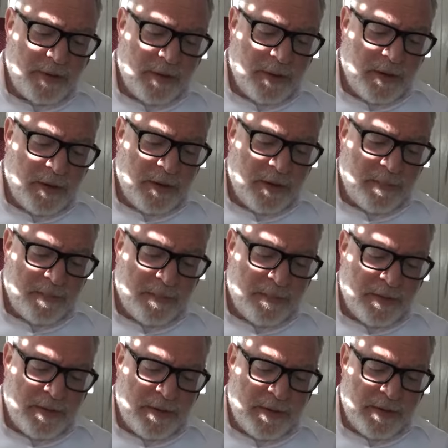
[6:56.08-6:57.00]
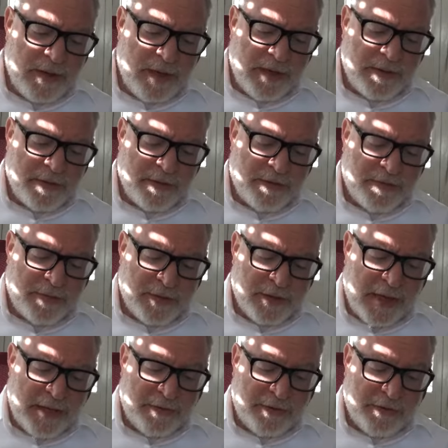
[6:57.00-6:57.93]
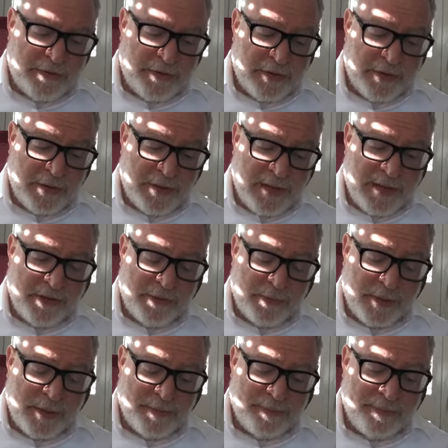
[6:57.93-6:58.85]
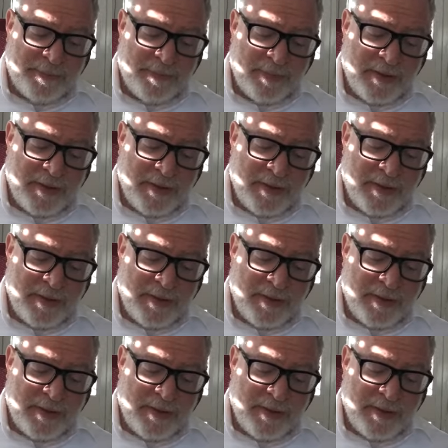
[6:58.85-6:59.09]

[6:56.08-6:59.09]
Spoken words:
at this very day as well.